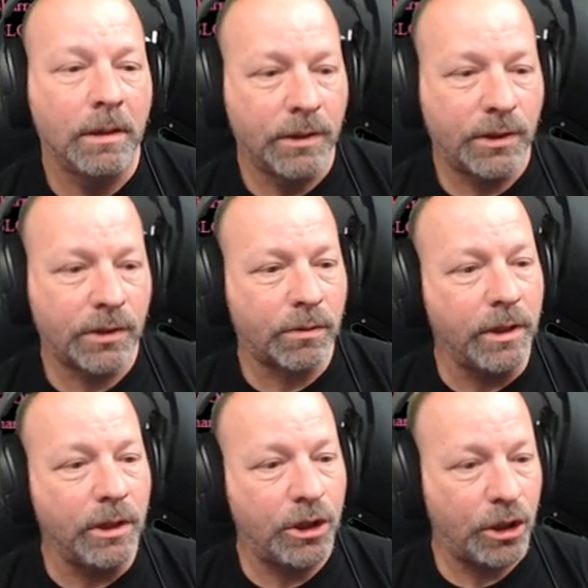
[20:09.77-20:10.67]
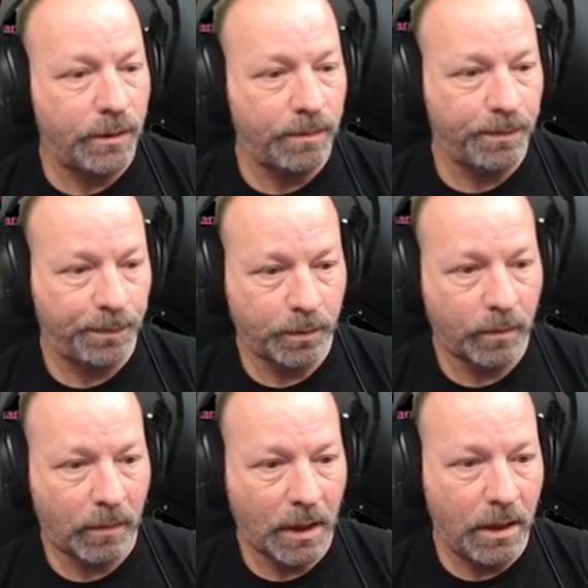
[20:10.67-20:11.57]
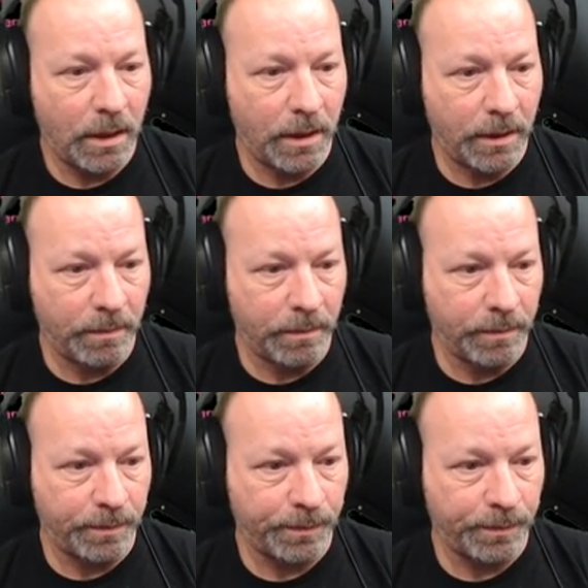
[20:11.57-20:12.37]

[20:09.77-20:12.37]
screech. Um,